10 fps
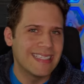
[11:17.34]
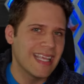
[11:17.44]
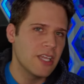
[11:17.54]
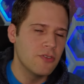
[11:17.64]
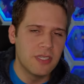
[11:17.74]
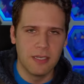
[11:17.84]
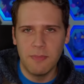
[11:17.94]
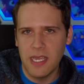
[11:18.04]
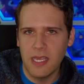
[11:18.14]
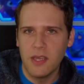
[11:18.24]
as they used to
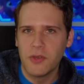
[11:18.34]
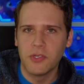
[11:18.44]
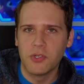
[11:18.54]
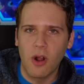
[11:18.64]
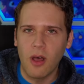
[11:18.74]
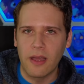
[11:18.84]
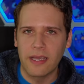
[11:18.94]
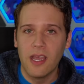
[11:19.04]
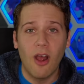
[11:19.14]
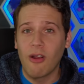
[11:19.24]
be
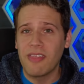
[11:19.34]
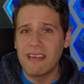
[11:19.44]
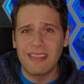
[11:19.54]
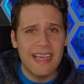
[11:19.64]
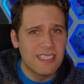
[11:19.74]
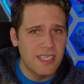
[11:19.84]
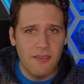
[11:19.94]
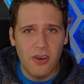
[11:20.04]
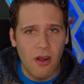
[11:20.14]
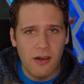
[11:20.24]
drawing. Are they less
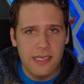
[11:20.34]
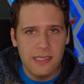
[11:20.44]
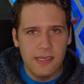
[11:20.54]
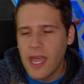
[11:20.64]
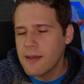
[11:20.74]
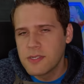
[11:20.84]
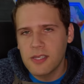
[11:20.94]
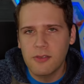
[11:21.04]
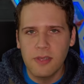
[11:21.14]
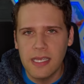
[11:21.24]
of an artist?
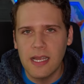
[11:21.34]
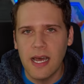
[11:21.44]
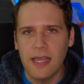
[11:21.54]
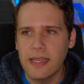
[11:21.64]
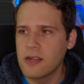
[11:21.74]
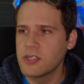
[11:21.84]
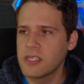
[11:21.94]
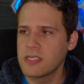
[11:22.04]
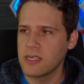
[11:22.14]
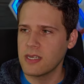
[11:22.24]
Absolutely not. They're
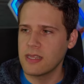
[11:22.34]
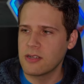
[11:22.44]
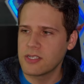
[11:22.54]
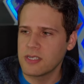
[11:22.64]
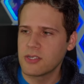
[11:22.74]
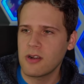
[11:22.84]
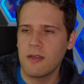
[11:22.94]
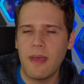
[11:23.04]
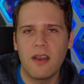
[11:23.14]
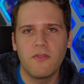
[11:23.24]
just uh, there's a
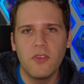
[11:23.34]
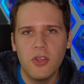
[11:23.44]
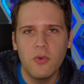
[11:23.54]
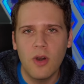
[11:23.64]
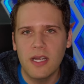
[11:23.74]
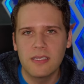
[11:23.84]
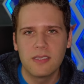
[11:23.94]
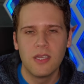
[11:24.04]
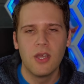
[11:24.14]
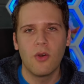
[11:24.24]
certain amount of
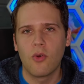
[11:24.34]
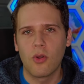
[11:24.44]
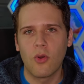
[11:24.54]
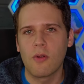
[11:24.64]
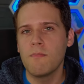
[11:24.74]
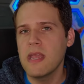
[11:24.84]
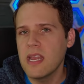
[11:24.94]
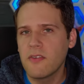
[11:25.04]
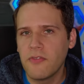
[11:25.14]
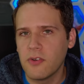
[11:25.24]
nuance or, or
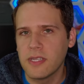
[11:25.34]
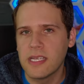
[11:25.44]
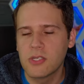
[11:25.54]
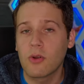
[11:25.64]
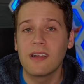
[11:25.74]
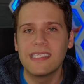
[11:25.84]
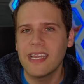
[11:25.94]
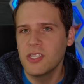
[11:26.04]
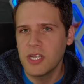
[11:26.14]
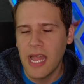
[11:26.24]
meaningfulness or
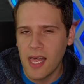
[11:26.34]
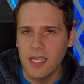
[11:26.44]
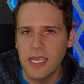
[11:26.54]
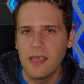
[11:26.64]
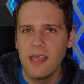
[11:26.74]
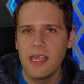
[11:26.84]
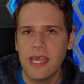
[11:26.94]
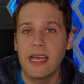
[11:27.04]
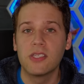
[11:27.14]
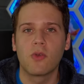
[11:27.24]
intentionality
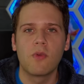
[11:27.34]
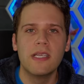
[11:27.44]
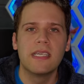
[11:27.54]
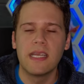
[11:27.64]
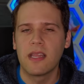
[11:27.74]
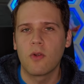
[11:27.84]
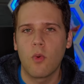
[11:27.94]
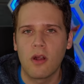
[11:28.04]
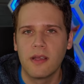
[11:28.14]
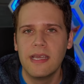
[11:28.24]
that has arisen in their
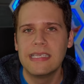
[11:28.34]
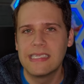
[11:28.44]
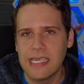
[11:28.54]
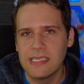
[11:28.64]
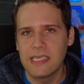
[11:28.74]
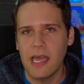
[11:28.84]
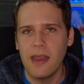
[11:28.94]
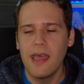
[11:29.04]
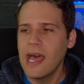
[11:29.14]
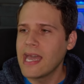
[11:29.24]
work since
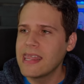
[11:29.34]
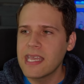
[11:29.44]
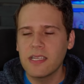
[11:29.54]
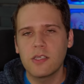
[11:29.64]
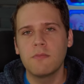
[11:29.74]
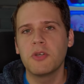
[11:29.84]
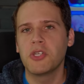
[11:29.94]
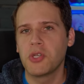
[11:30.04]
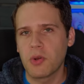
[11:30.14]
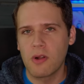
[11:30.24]
then. I think it's a
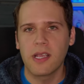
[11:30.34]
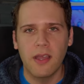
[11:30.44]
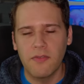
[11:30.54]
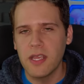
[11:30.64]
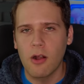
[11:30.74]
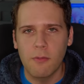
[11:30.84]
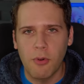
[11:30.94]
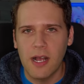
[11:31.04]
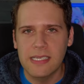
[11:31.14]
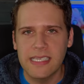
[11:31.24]
maturing of the art
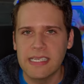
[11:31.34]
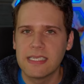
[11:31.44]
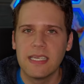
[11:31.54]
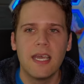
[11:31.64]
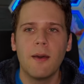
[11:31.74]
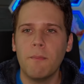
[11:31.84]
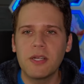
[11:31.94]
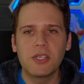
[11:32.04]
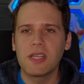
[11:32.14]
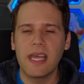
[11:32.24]
process,
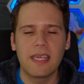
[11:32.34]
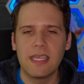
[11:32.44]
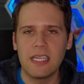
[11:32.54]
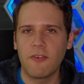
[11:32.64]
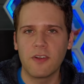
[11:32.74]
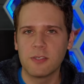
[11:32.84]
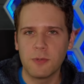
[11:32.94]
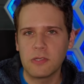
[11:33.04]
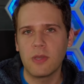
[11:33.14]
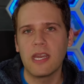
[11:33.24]
much like the difference
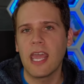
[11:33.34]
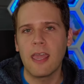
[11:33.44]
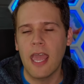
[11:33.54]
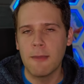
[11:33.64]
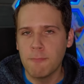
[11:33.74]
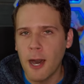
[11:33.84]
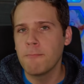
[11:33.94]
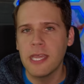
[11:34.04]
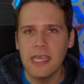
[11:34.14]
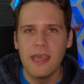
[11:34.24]
between a, a
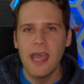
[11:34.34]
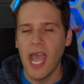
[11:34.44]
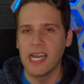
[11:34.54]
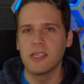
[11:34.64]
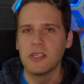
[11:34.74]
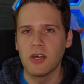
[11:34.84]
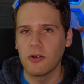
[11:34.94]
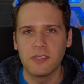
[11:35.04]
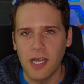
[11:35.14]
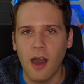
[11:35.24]
puppy and an
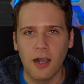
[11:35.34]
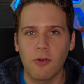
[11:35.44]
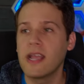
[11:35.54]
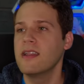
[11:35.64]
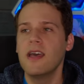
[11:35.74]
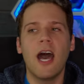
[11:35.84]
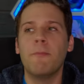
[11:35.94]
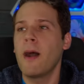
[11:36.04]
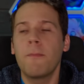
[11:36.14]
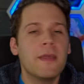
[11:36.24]
adult dog, right? A
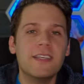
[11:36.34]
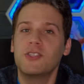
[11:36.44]
puppy